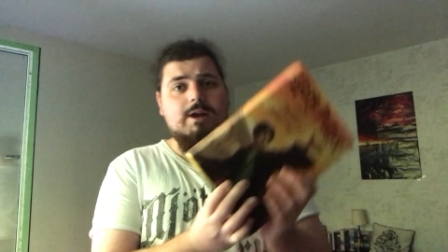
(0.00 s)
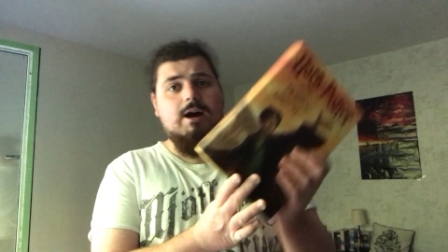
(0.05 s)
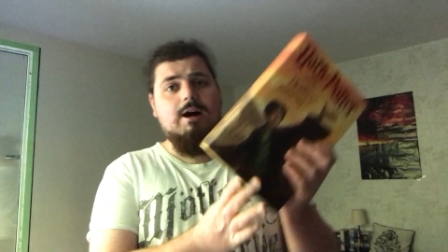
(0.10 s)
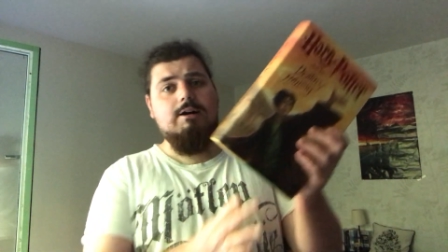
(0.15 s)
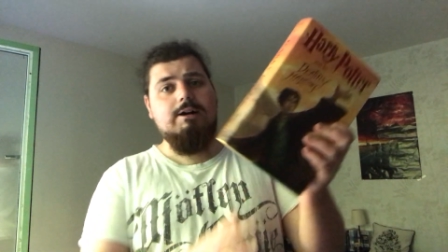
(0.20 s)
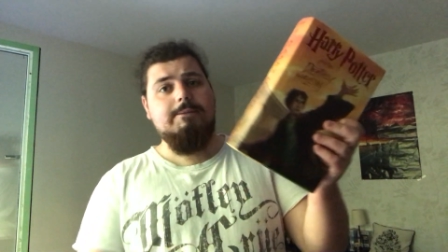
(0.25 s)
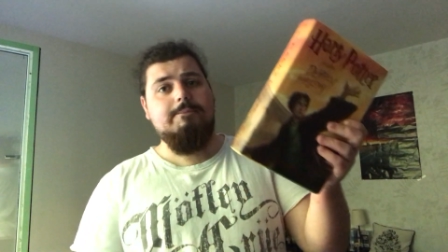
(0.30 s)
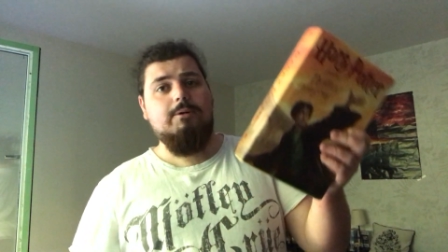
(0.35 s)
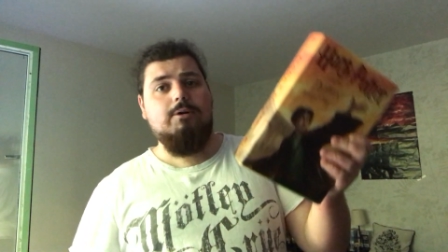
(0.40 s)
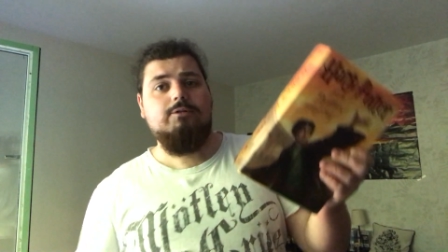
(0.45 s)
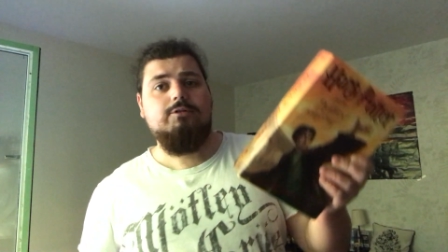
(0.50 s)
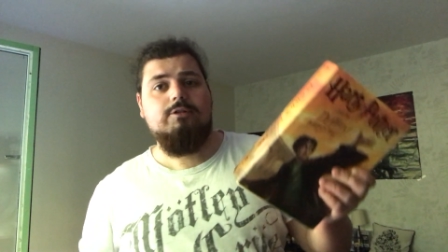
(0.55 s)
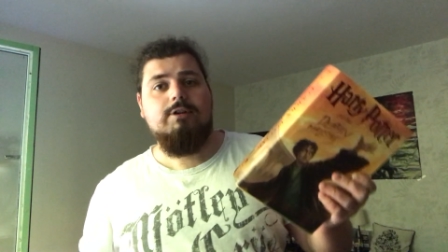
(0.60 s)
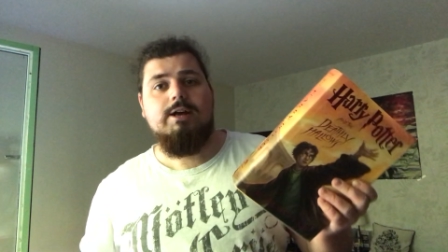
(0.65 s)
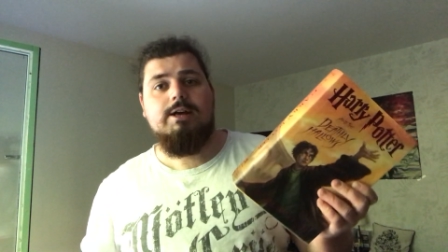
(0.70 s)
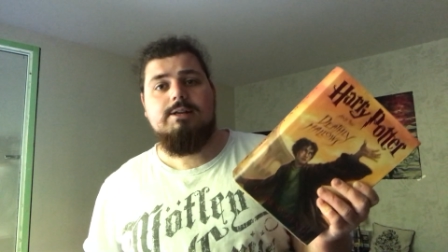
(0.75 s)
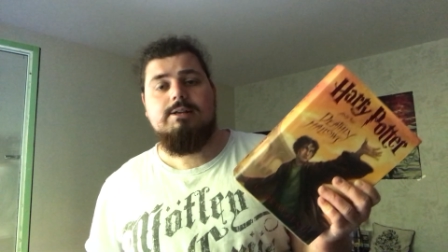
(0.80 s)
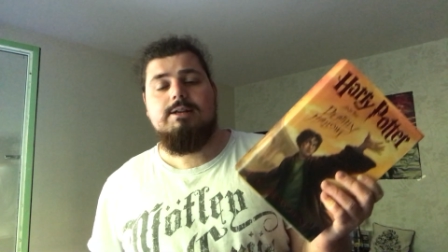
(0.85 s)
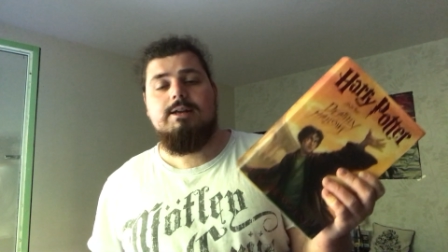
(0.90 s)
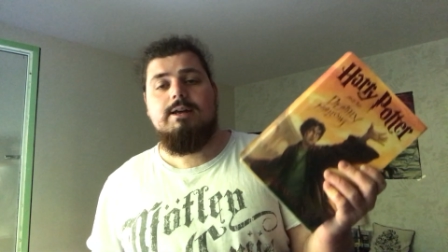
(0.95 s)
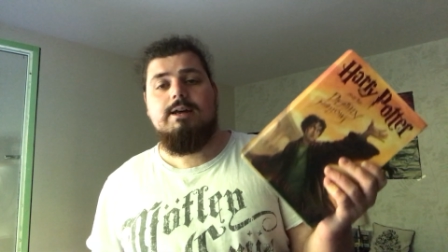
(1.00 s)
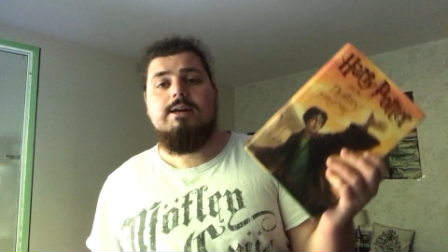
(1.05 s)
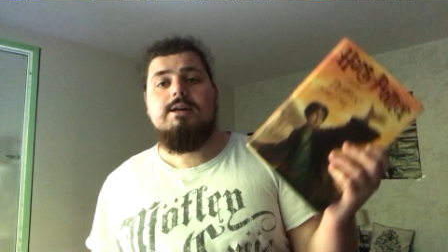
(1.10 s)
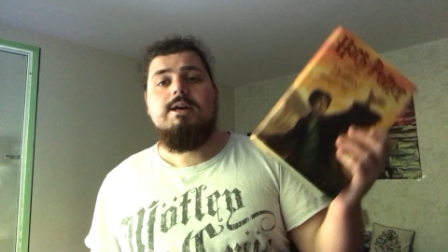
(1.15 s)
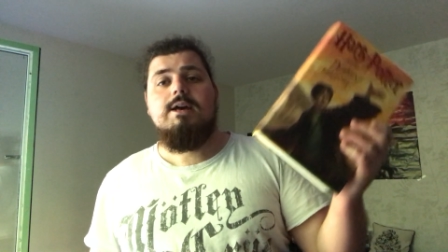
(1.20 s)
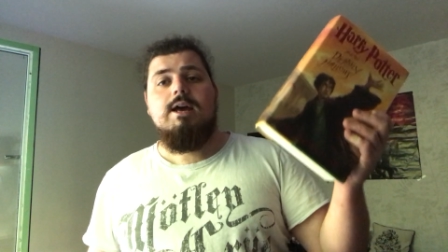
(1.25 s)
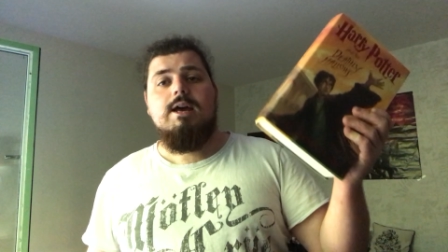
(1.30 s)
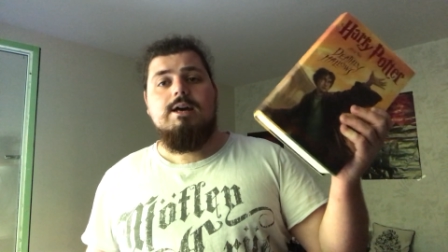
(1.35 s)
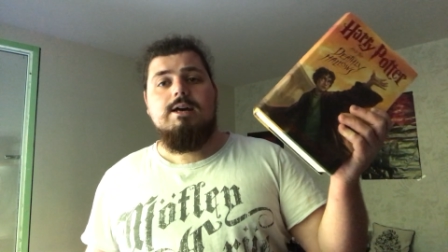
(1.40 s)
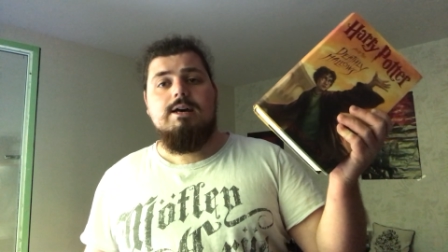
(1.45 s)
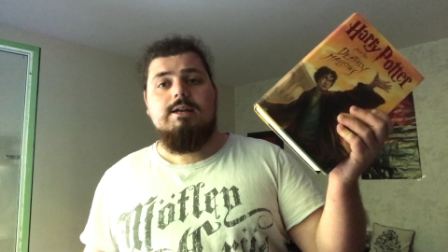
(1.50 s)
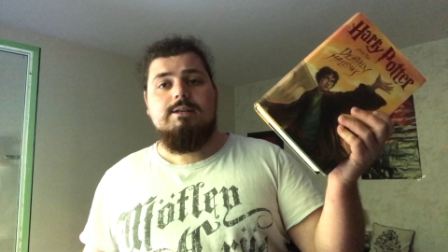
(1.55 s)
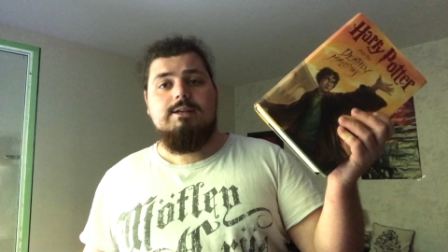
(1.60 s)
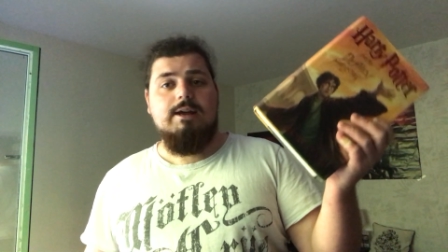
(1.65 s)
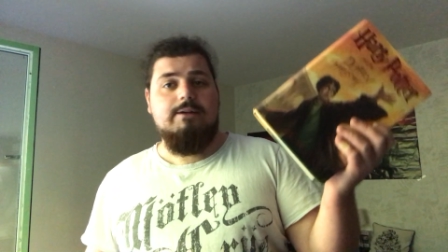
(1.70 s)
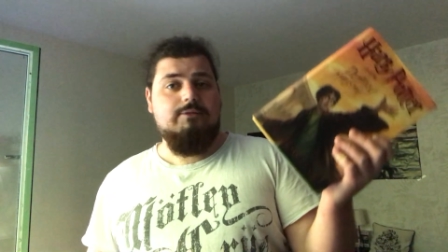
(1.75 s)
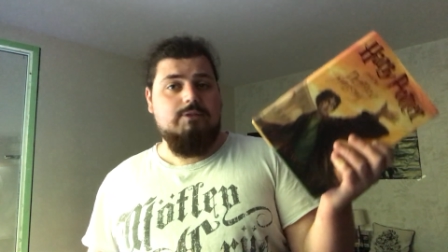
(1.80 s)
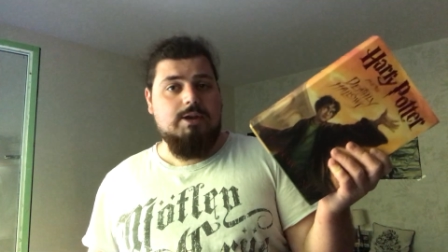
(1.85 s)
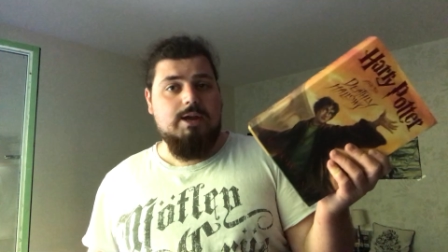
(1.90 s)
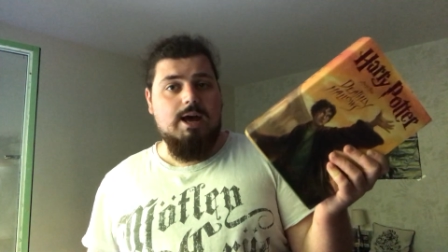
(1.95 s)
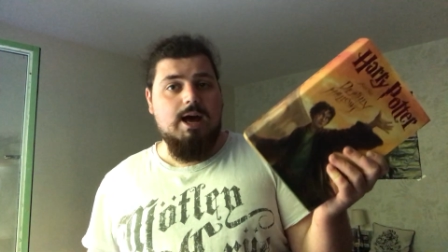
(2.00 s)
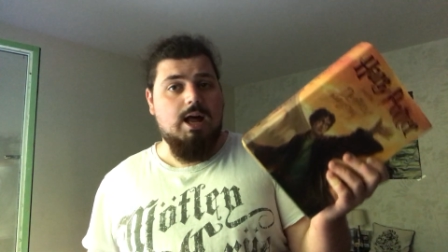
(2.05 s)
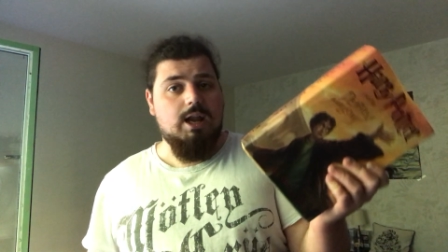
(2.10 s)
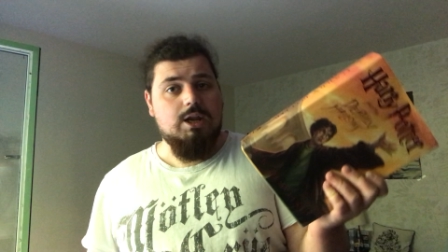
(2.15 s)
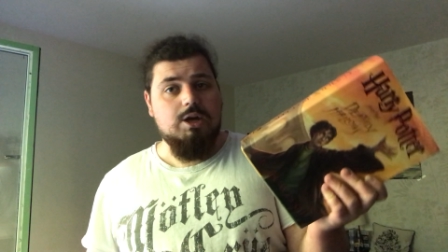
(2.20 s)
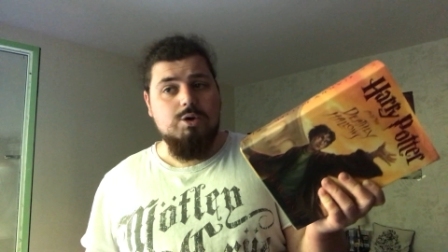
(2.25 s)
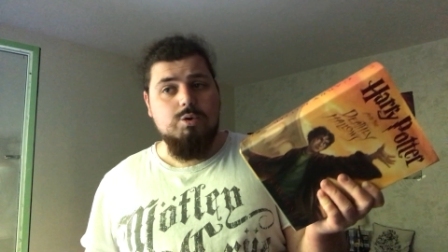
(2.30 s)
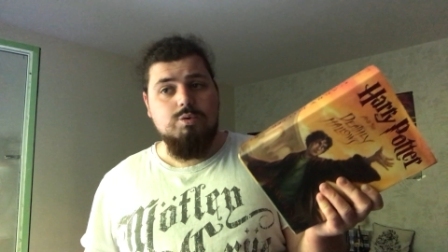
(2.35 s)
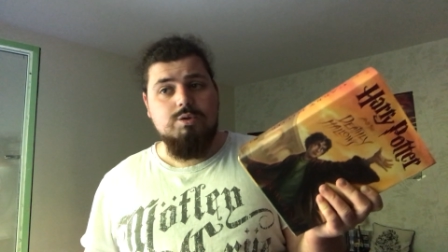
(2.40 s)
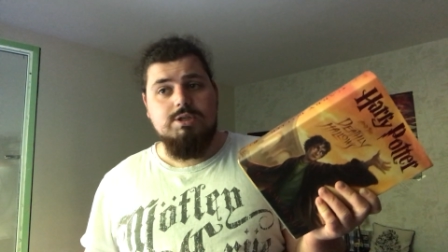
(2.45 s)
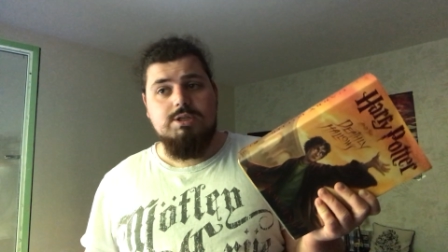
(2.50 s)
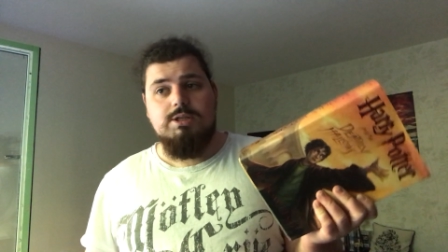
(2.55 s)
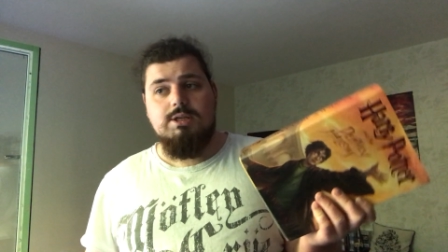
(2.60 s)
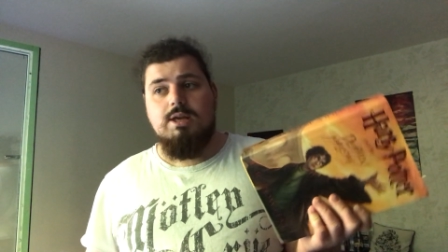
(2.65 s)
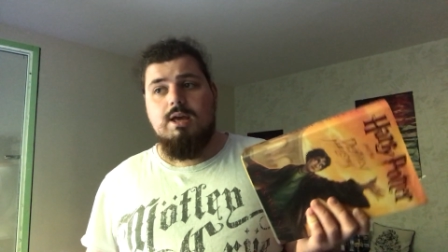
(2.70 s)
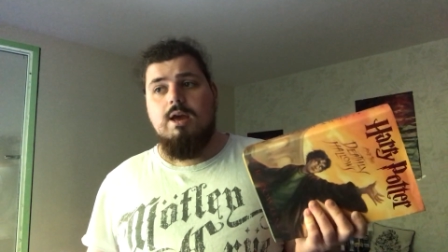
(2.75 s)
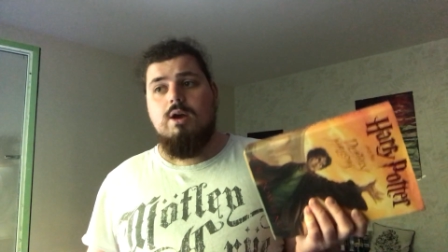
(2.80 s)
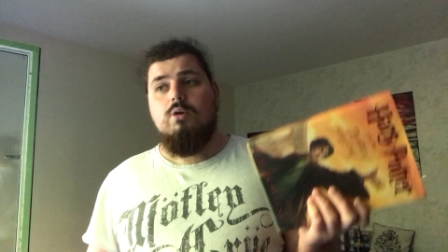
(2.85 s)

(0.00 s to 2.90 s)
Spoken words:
Harry Potter and the Deathly Hallows.